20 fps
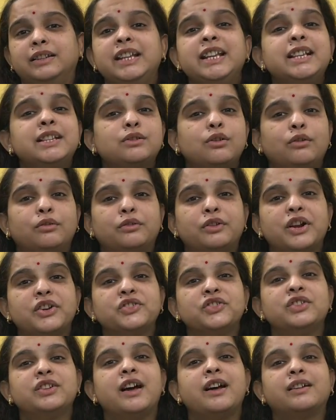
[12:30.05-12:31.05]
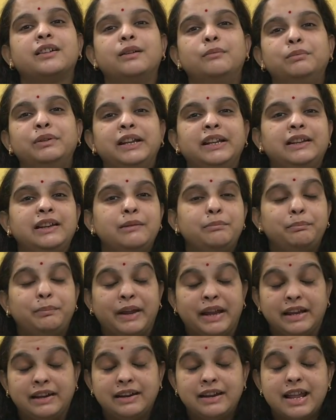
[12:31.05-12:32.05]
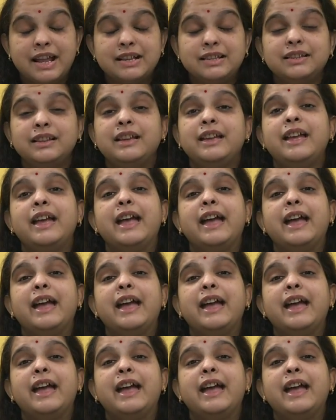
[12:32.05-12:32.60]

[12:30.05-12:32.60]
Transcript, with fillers: these contractions are completely painless,